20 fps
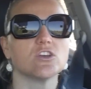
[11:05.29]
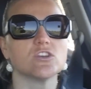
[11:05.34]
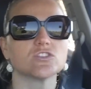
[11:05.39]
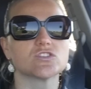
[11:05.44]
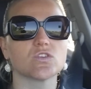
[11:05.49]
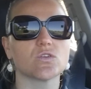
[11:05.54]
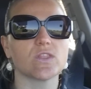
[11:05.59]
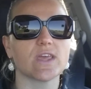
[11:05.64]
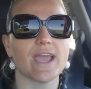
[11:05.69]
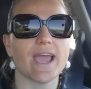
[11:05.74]

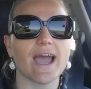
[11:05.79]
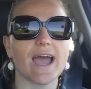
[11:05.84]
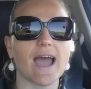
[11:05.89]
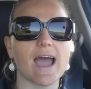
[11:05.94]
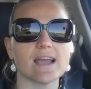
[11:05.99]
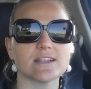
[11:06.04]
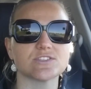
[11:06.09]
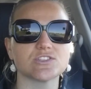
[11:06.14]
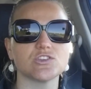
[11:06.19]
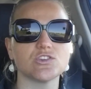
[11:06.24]
So they
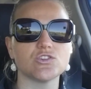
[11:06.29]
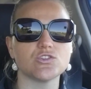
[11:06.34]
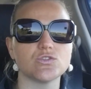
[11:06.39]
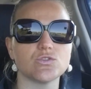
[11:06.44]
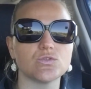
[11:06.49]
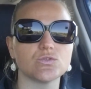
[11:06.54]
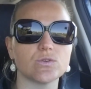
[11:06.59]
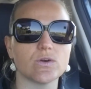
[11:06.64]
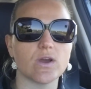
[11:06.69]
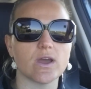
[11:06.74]
had
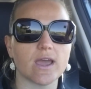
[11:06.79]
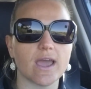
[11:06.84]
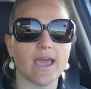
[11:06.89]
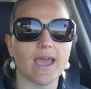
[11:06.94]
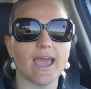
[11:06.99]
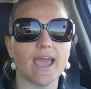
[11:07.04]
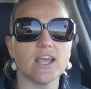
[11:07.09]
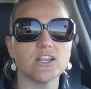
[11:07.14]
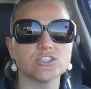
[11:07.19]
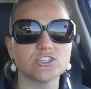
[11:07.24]
to
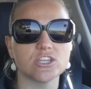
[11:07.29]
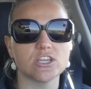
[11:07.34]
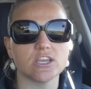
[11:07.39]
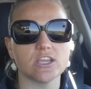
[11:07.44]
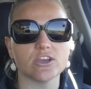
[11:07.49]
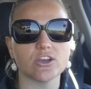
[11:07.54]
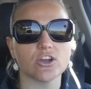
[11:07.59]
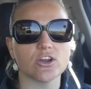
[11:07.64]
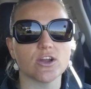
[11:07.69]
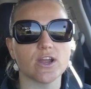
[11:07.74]

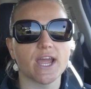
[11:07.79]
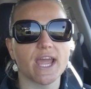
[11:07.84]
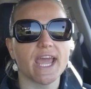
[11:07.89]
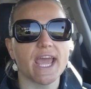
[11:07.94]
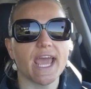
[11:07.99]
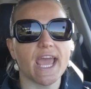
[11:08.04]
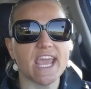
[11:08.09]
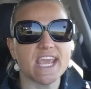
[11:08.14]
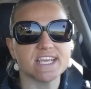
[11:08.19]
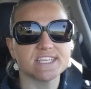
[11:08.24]
engineer
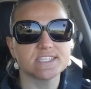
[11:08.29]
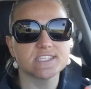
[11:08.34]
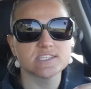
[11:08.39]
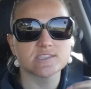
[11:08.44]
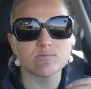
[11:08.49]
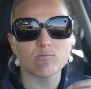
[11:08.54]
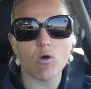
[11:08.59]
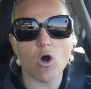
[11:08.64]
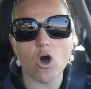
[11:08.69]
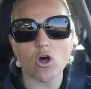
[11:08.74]
a
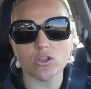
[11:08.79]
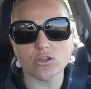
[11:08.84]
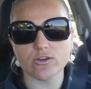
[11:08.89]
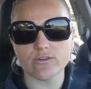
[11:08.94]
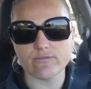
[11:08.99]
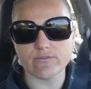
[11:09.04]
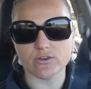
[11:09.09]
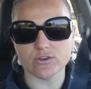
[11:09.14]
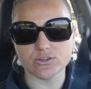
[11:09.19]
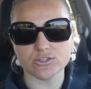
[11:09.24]

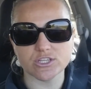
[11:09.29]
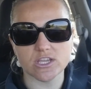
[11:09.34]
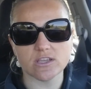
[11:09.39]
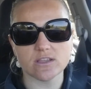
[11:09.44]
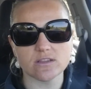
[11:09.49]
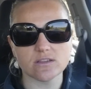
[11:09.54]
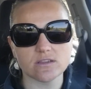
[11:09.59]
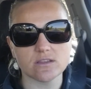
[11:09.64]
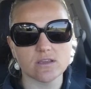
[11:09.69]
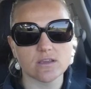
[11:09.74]
smaller
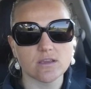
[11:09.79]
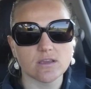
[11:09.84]
version